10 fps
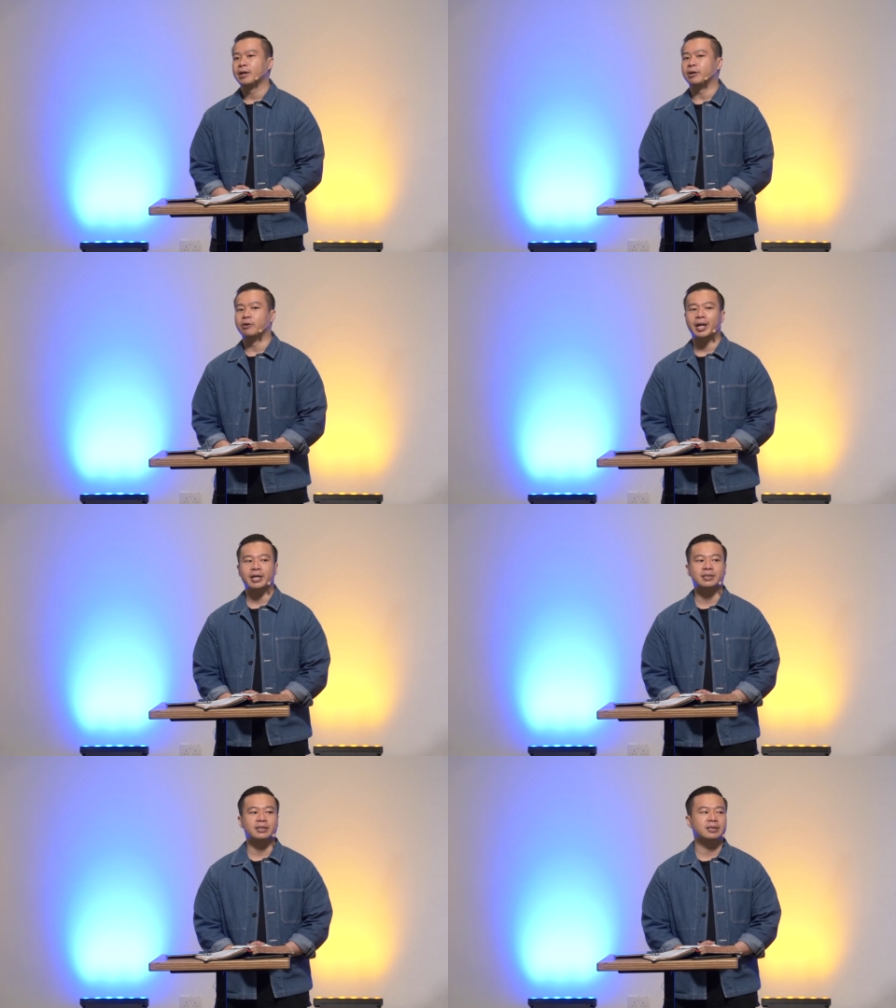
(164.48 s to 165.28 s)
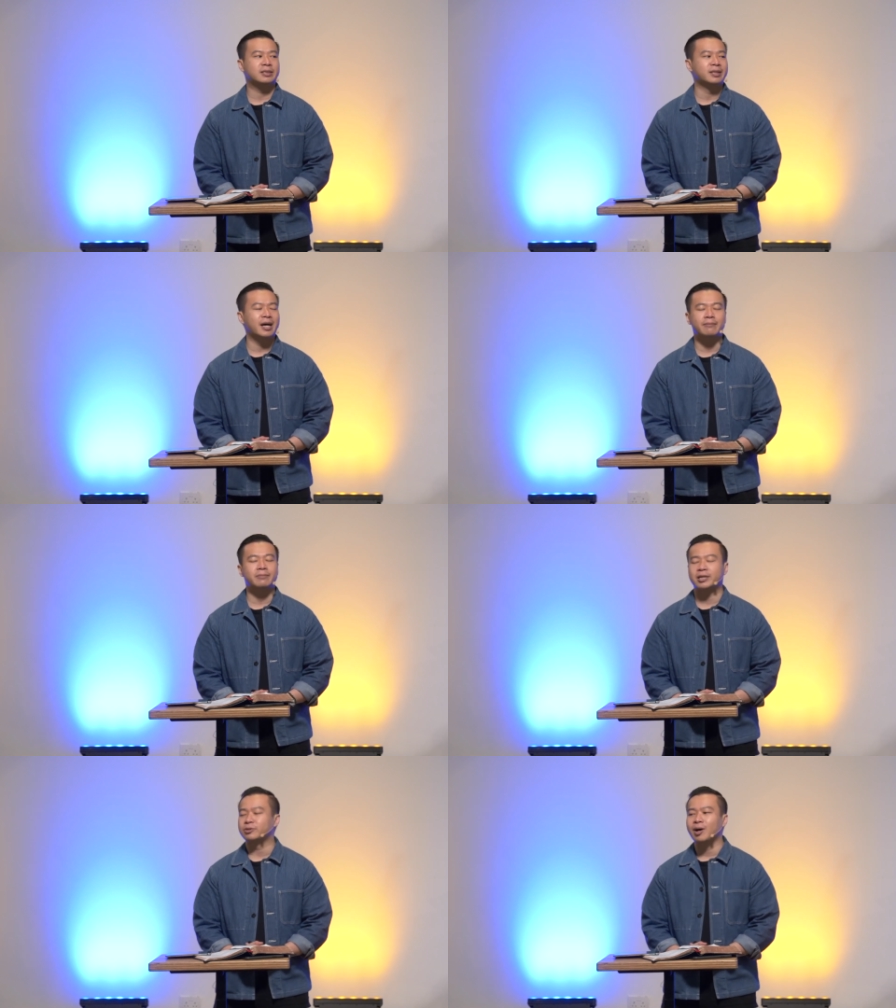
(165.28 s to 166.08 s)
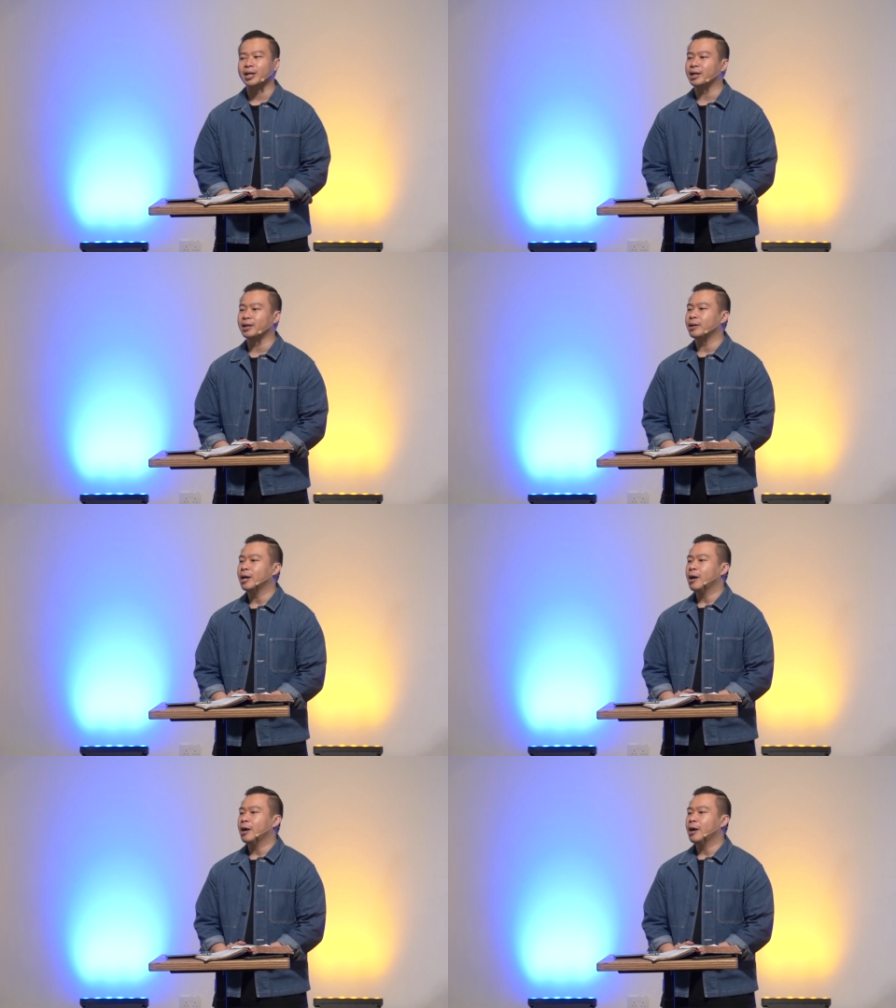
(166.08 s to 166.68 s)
You know, there's, not, there's no other